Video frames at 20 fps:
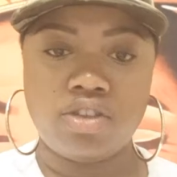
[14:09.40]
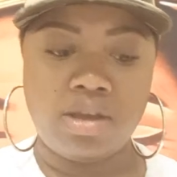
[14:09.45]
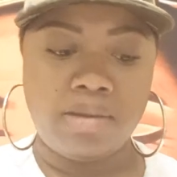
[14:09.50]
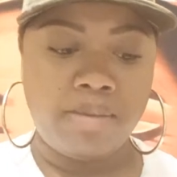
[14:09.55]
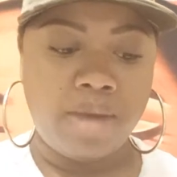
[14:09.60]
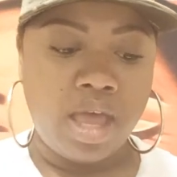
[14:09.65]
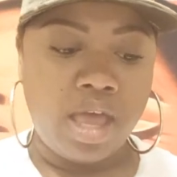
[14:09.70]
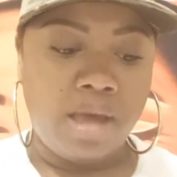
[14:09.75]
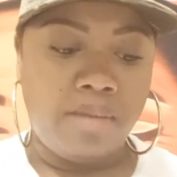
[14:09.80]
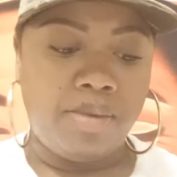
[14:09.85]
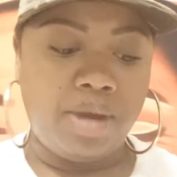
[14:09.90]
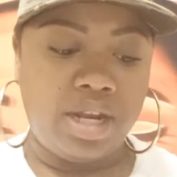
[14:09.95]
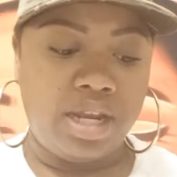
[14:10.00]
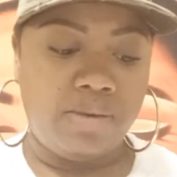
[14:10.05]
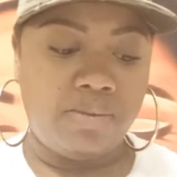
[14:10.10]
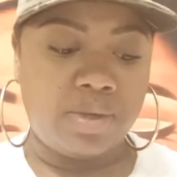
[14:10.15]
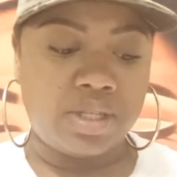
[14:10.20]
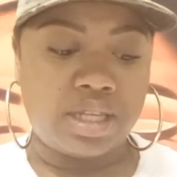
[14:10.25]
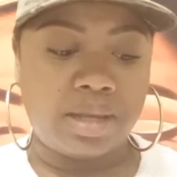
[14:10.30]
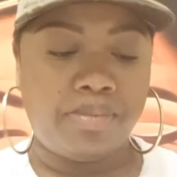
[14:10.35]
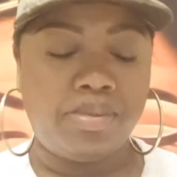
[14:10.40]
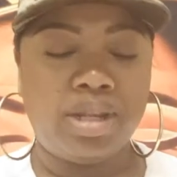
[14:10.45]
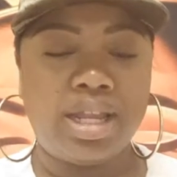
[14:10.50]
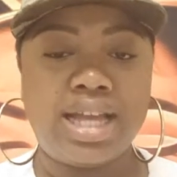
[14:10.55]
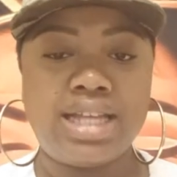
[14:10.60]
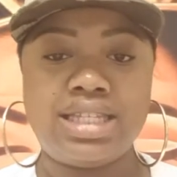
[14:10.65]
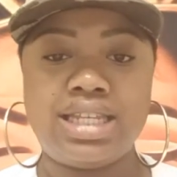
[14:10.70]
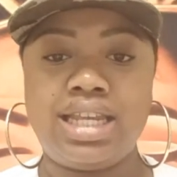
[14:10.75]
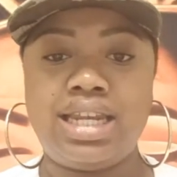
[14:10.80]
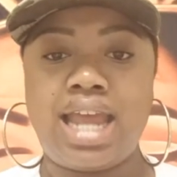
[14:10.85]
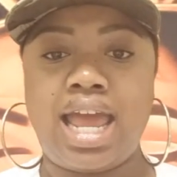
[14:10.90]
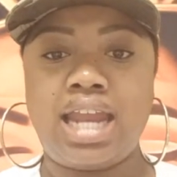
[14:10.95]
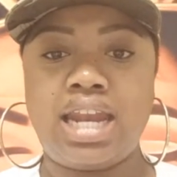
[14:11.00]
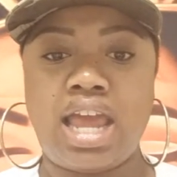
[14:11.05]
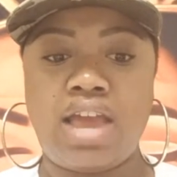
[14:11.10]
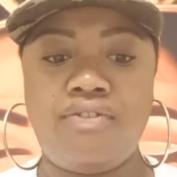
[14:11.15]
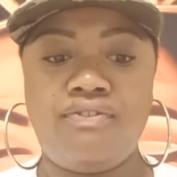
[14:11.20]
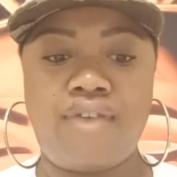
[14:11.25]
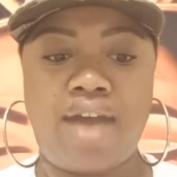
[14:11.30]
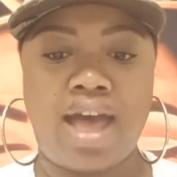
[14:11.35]
them, but it was a blessing that
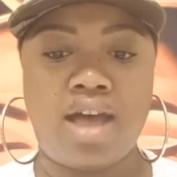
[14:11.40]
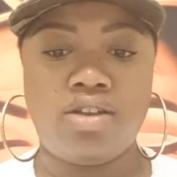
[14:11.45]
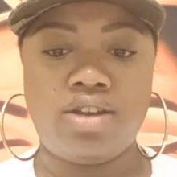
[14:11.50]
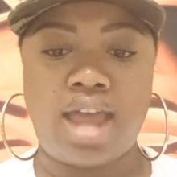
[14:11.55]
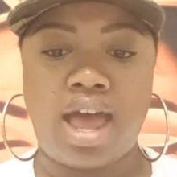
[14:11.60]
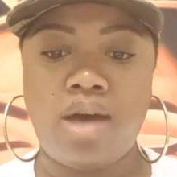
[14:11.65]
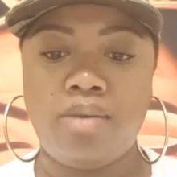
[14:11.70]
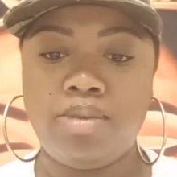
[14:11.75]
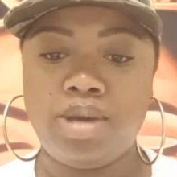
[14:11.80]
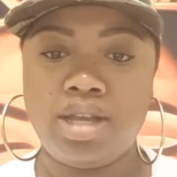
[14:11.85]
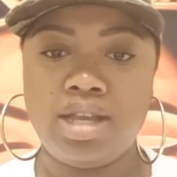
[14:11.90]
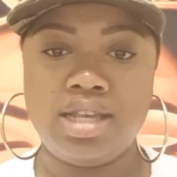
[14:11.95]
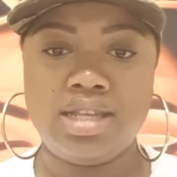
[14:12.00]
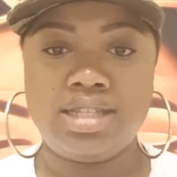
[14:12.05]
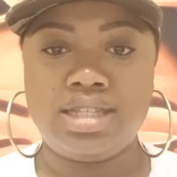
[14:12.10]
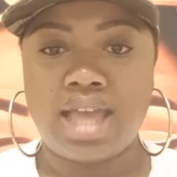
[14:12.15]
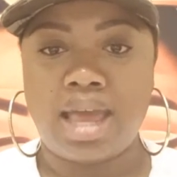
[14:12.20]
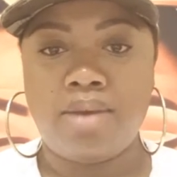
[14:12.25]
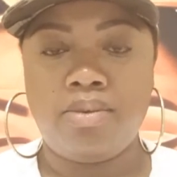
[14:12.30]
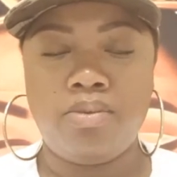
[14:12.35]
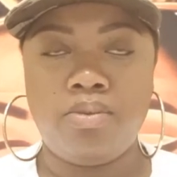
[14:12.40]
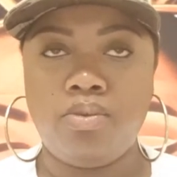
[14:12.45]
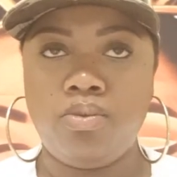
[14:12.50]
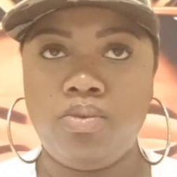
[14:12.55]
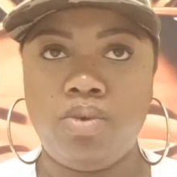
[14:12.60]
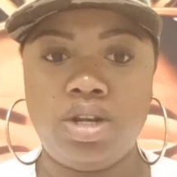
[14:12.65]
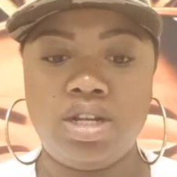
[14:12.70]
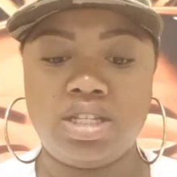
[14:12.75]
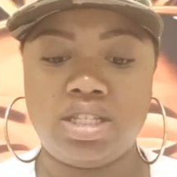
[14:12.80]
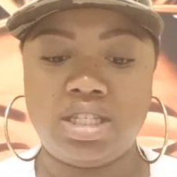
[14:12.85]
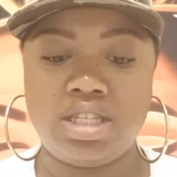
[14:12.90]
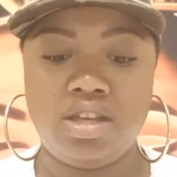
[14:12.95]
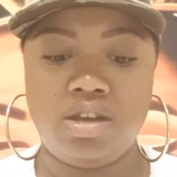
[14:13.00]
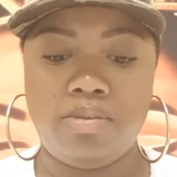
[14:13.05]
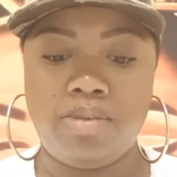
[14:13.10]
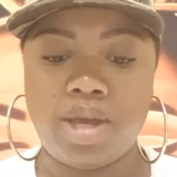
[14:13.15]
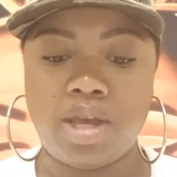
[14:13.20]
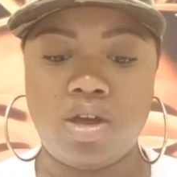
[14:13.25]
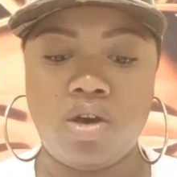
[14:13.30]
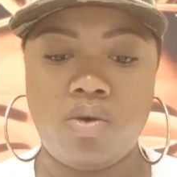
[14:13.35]
they found out, because they would have
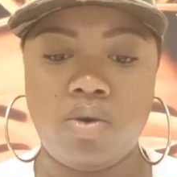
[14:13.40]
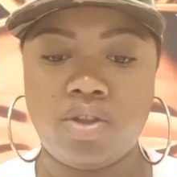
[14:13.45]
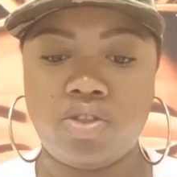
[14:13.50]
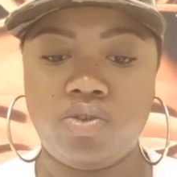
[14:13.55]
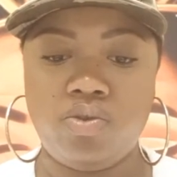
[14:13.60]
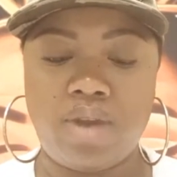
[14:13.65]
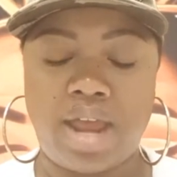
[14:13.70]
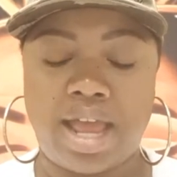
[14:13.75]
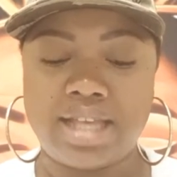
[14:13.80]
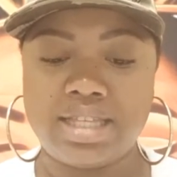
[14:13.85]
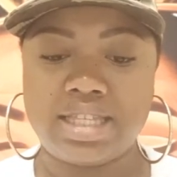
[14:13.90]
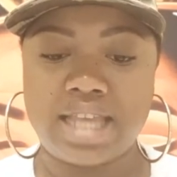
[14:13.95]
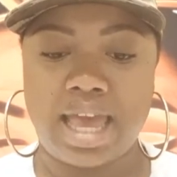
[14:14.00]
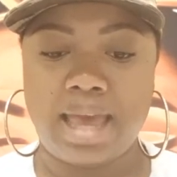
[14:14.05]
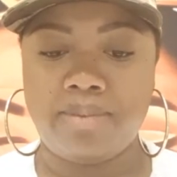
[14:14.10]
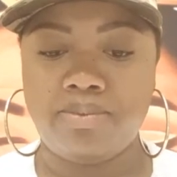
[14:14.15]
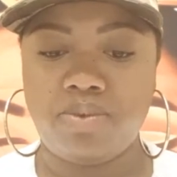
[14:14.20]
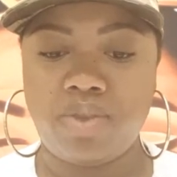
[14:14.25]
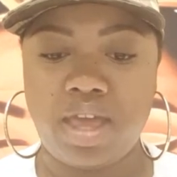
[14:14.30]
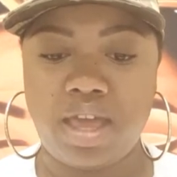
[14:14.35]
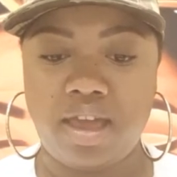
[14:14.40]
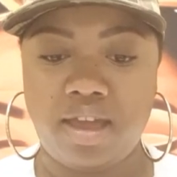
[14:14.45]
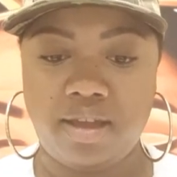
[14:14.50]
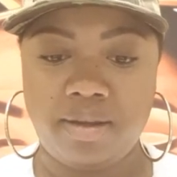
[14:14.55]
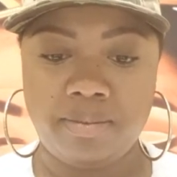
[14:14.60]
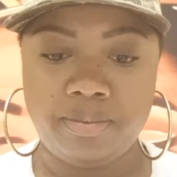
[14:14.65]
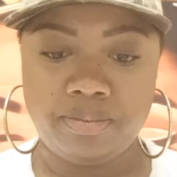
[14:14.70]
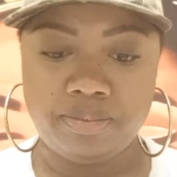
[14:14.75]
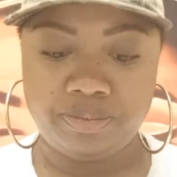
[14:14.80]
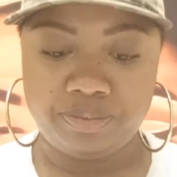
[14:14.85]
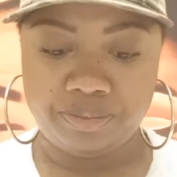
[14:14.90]
still been going through that same thing.